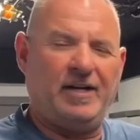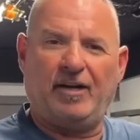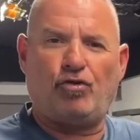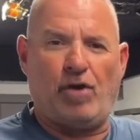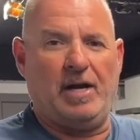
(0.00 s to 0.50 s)
an
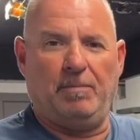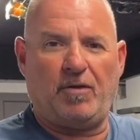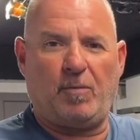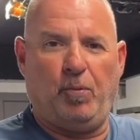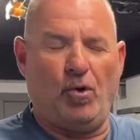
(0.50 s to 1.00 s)
incredible
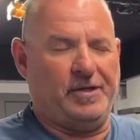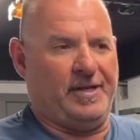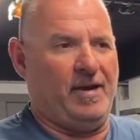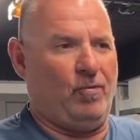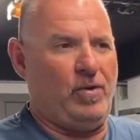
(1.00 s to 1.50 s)
sport
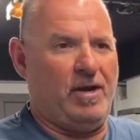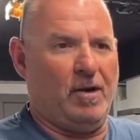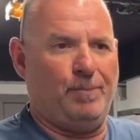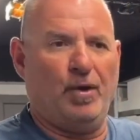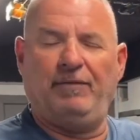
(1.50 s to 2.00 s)
that we
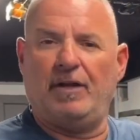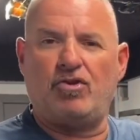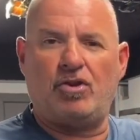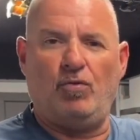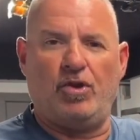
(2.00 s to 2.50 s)
are
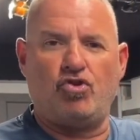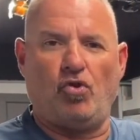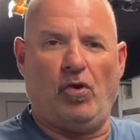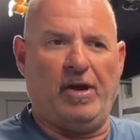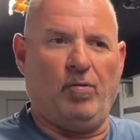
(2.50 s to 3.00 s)
privileged to
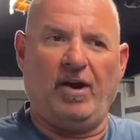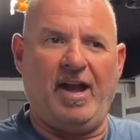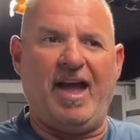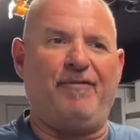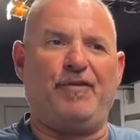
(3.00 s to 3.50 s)
enjoy, where
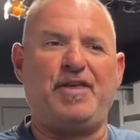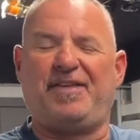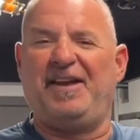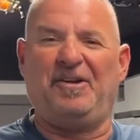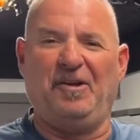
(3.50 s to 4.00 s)
every
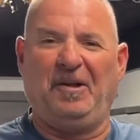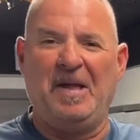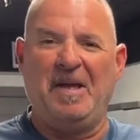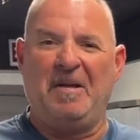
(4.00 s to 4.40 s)
single